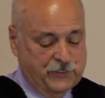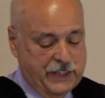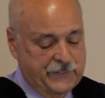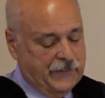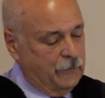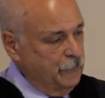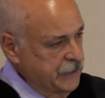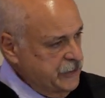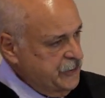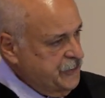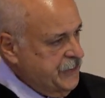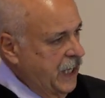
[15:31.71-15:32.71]
faith that
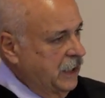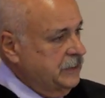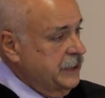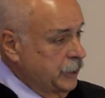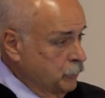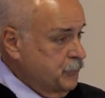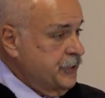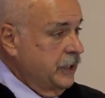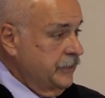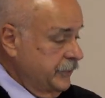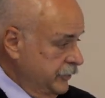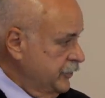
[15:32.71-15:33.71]
reaches out and helps
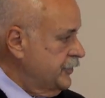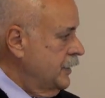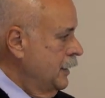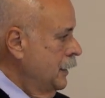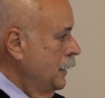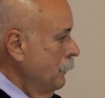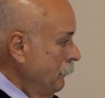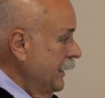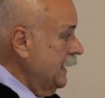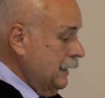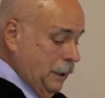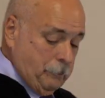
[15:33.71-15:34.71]
others
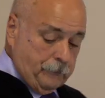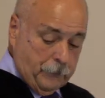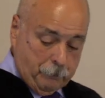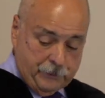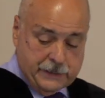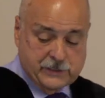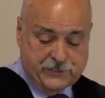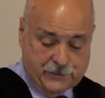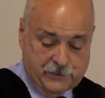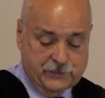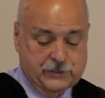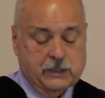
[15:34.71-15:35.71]
pick up the
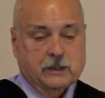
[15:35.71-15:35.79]
pieces.